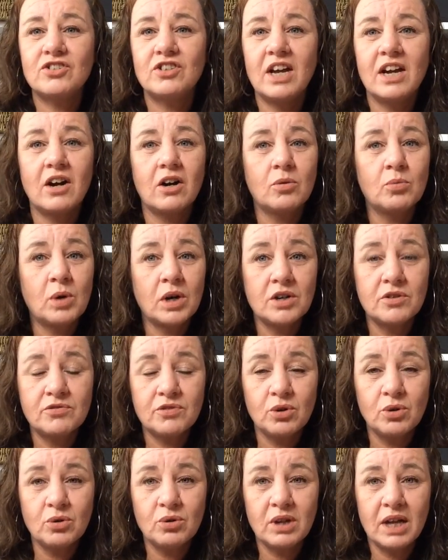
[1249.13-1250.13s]
They are
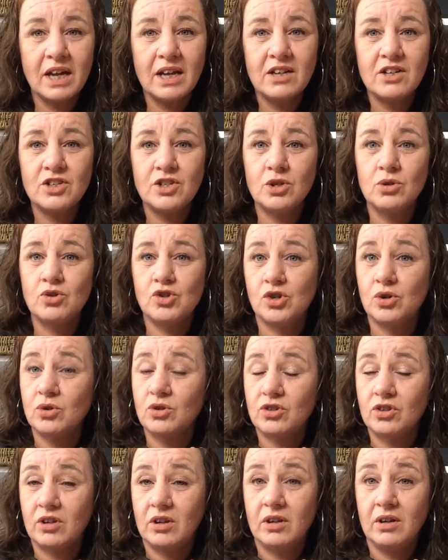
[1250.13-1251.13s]
wonderful, and you
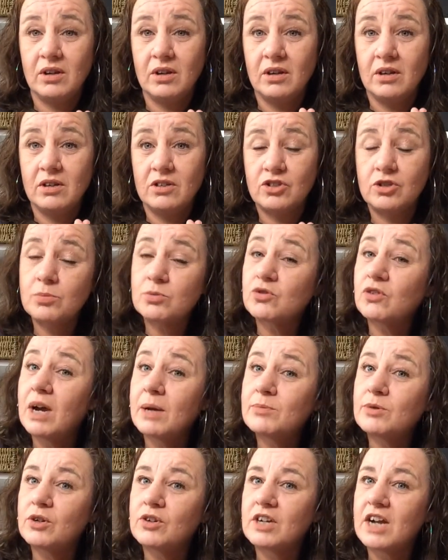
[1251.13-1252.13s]
should
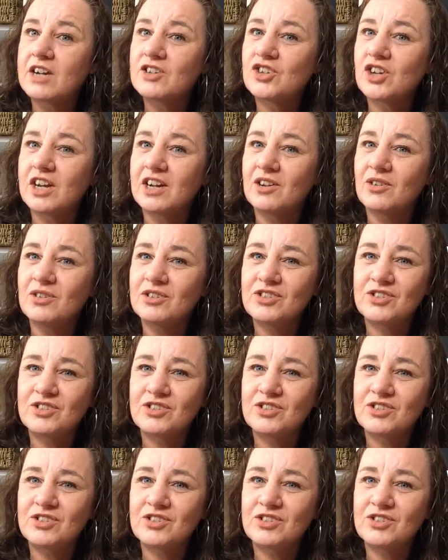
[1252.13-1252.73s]
subscribe to their channel.